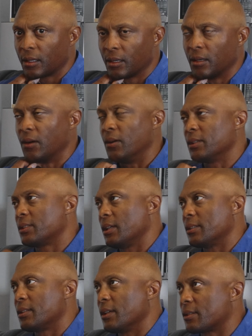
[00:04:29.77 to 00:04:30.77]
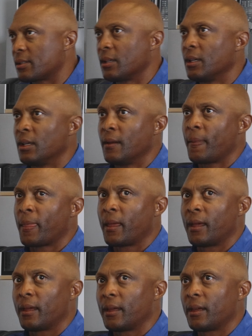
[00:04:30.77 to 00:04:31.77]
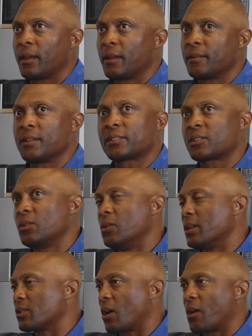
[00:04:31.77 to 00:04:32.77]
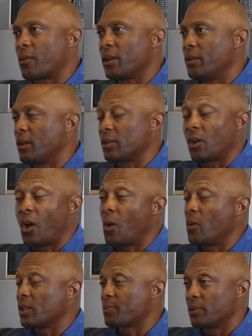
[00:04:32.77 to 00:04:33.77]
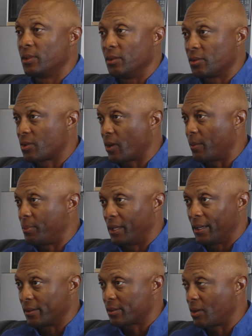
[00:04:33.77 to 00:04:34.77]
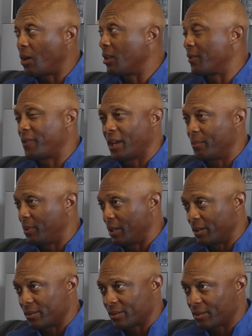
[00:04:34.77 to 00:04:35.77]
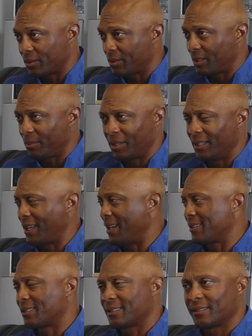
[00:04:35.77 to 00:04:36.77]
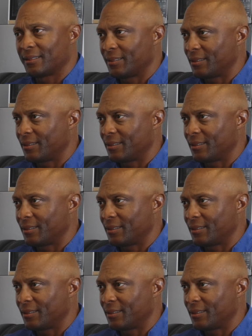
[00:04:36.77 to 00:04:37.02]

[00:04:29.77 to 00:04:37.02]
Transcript: you know, it's, it's just this school has already has always produced great players, Hall of Fame players for sure. I mean, that's